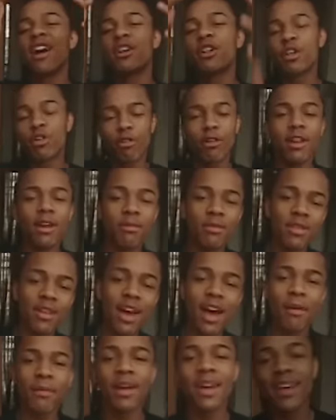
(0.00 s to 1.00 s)
crib, you know
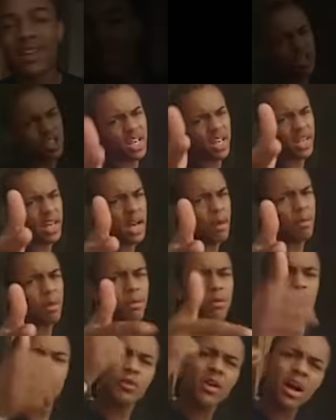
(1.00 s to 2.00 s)
what I mean? Check it out, man.
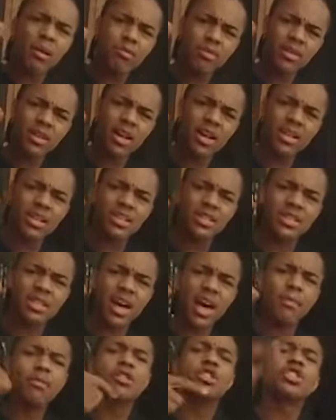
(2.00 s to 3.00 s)
Before I bring y'all
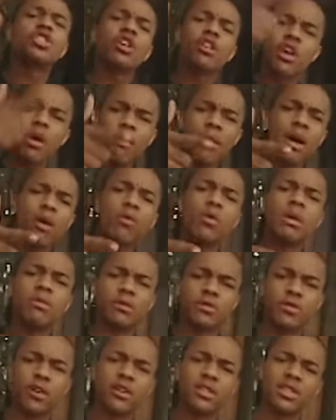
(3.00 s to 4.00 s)
inside, I'm gonna show y'all my
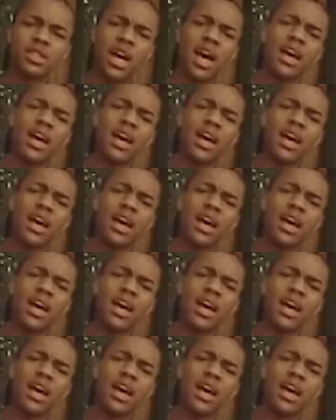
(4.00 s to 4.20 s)
whips first, all